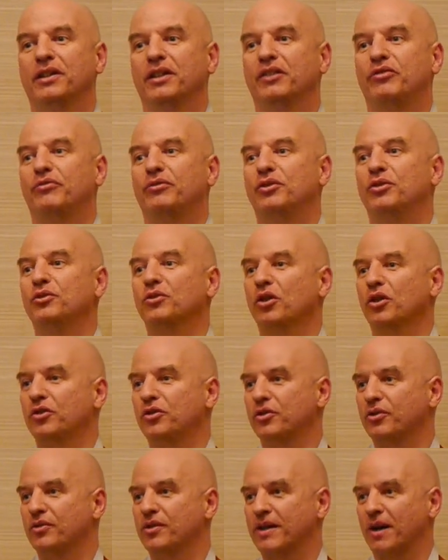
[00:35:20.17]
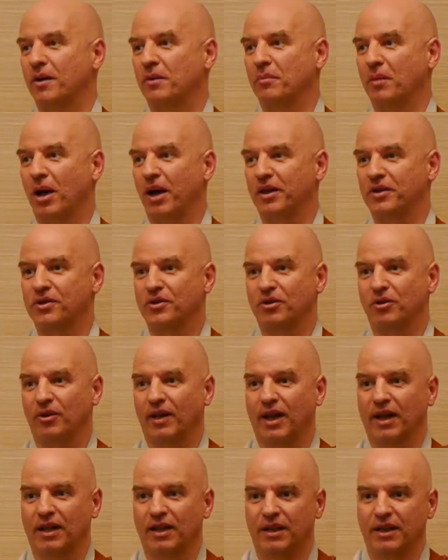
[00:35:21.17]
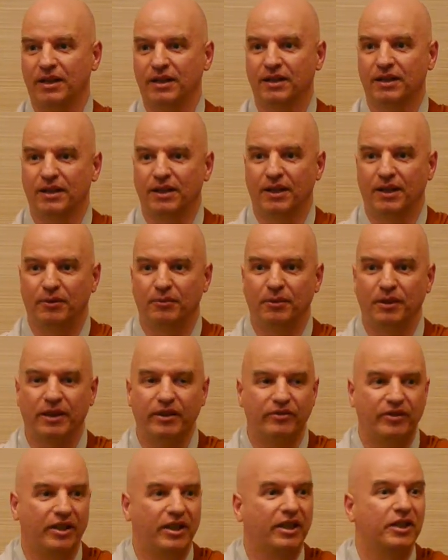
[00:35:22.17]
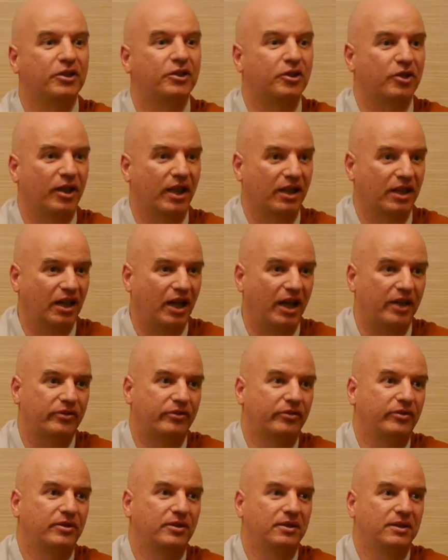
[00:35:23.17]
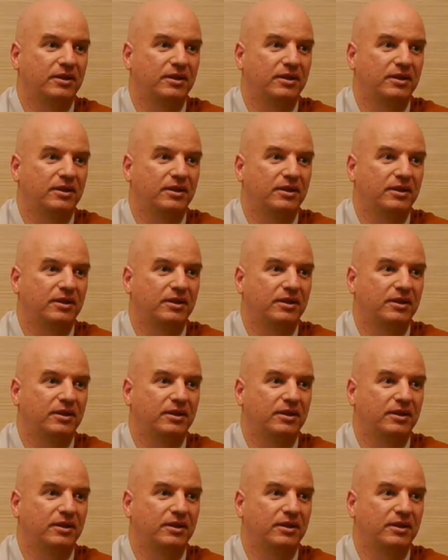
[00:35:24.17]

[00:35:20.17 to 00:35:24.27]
If we do not use our minds correctly, we live an incorrect life.